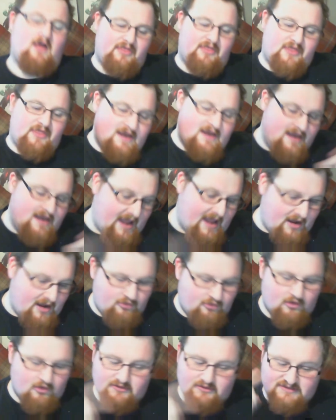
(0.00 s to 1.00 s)
the
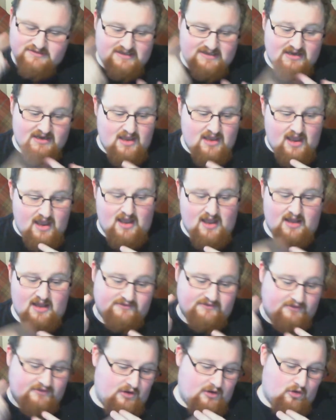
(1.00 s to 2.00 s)
Necrons, the
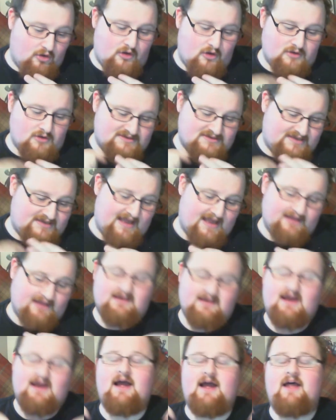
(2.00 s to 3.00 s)
Guard, the Orcs, the
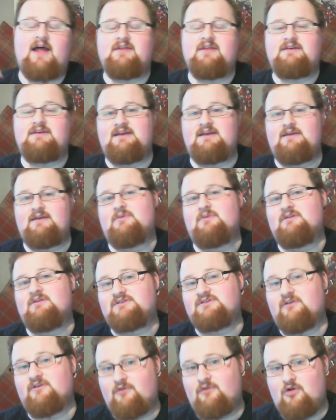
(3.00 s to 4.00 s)
Eldar, and the
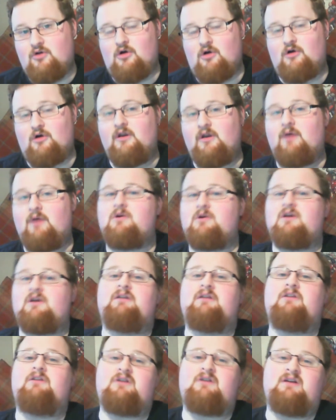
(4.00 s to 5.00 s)
Demons of Khorne. And we're going to
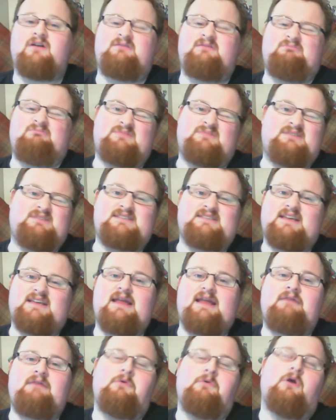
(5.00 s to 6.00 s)
look at,
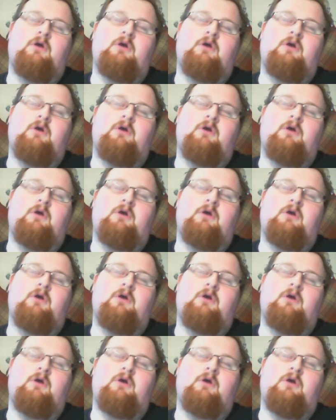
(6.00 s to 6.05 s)
see,